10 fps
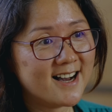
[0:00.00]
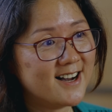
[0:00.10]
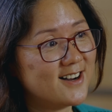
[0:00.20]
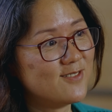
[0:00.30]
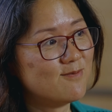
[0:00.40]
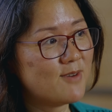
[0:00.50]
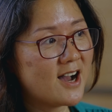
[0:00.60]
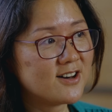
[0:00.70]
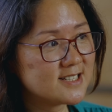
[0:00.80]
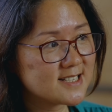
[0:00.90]
um,
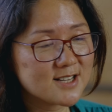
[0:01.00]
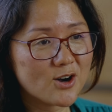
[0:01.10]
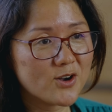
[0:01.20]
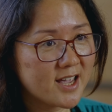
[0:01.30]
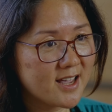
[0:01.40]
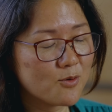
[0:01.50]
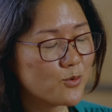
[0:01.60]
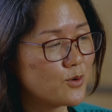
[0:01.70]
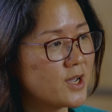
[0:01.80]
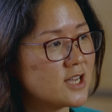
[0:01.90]
how this is going,
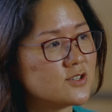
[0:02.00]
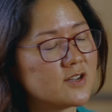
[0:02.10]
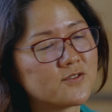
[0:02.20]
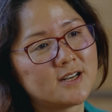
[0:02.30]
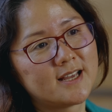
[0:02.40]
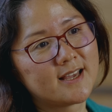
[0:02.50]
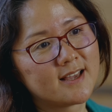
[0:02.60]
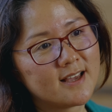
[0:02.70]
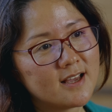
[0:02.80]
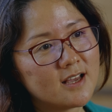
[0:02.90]
what we can do differently.